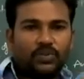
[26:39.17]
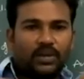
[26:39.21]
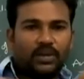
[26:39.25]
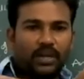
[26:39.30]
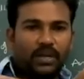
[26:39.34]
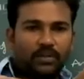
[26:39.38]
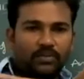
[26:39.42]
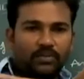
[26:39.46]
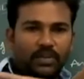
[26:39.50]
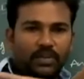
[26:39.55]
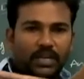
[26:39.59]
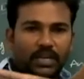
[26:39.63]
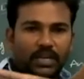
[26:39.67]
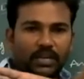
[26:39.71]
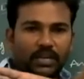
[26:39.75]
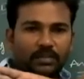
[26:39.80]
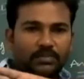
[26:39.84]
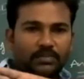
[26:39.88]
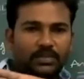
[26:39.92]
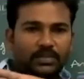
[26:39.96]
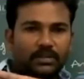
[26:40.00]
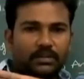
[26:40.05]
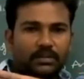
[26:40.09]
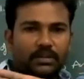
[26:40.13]
Now you can
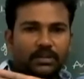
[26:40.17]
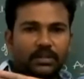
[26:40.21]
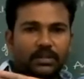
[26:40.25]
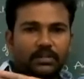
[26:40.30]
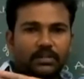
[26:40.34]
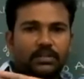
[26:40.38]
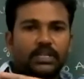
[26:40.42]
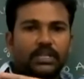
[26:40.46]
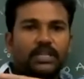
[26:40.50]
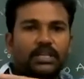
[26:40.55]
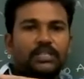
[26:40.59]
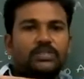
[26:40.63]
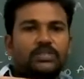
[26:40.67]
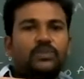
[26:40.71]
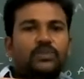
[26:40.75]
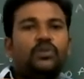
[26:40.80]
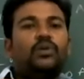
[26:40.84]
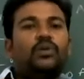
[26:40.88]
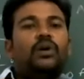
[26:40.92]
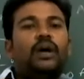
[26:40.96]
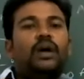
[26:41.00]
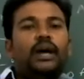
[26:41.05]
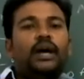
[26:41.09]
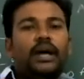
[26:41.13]
observe there is
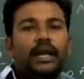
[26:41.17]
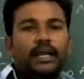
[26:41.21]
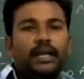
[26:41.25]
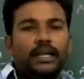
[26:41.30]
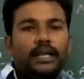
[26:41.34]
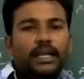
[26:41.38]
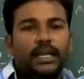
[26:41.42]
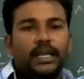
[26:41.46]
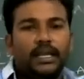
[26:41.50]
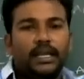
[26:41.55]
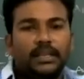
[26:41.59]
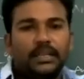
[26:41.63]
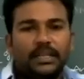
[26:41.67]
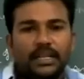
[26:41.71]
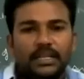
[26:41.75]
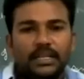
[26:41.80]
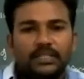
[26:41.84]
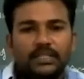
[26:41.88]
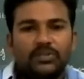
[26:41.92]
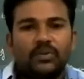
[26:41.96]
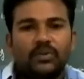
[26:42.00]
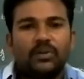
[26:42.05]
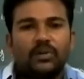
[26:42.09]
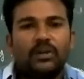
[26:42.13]
no angle. There is
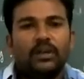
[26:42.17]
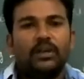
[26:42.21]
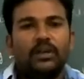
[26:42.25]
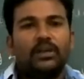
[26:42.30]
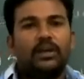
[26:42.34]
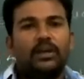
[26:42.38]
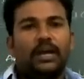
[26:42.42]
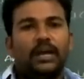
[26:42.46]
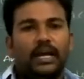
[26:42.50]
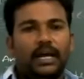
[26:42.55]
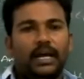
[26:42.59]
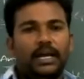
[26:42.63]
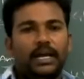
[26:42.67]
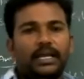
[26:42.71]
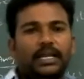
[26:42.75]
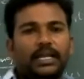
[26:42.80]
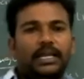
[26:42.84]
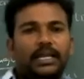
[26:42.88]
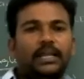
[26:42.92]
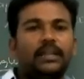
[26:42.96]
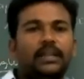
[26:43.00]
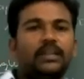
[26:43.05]
no angle.